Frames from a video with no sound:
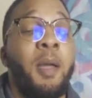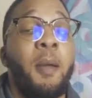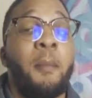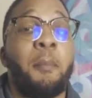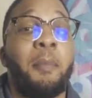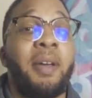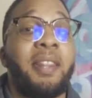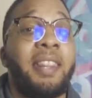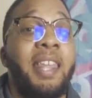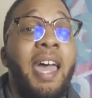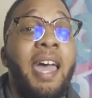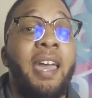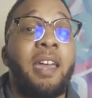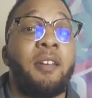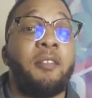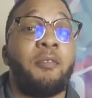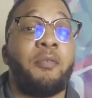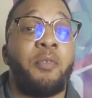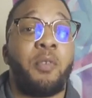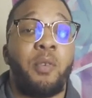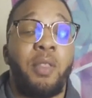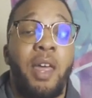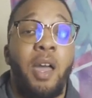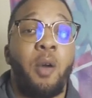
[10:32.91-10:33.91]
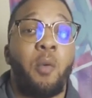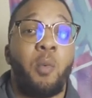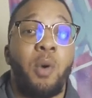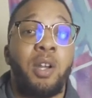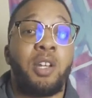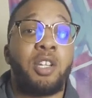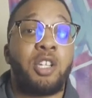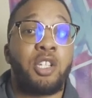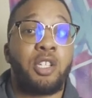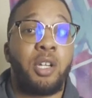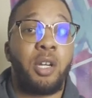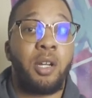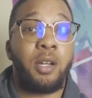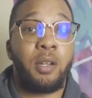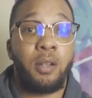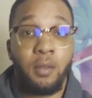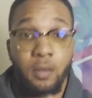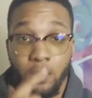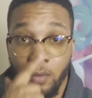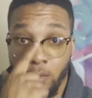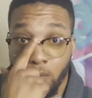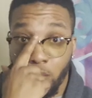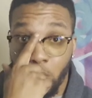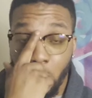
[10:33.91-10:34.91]
But that for that one shirt,
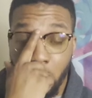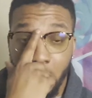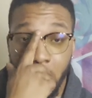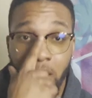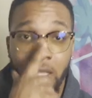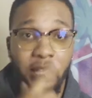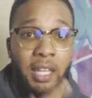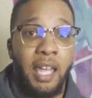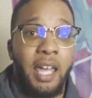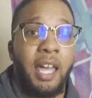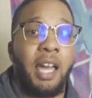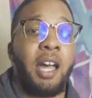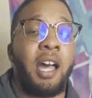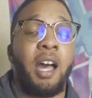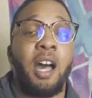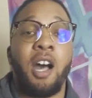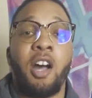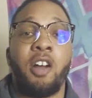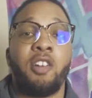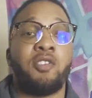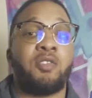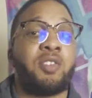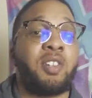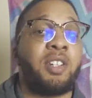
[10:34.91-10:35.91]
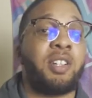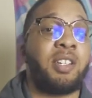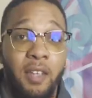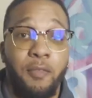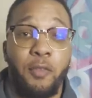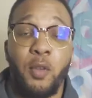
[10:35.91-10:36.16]
you take that 100,